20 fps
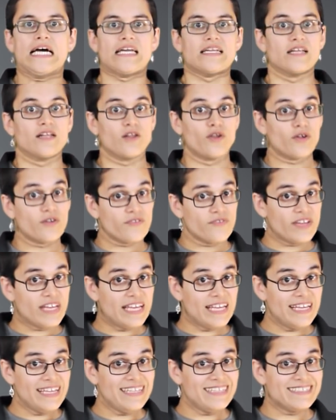And a lot of
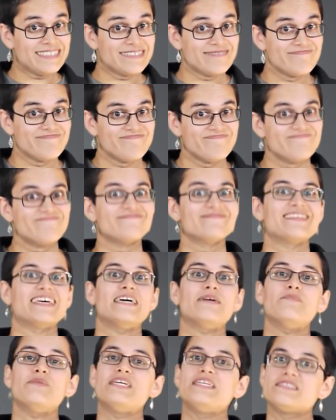heat?
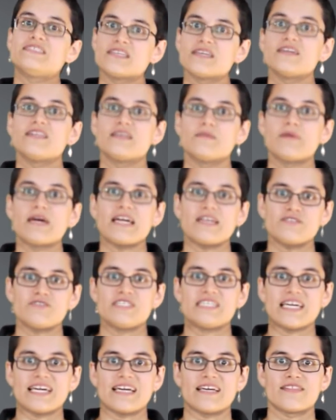That means early
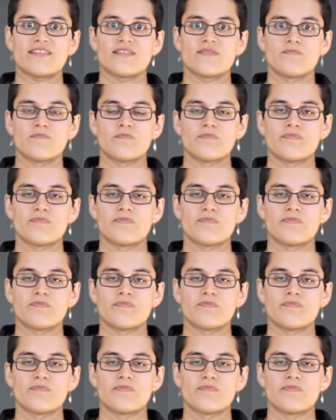battery death.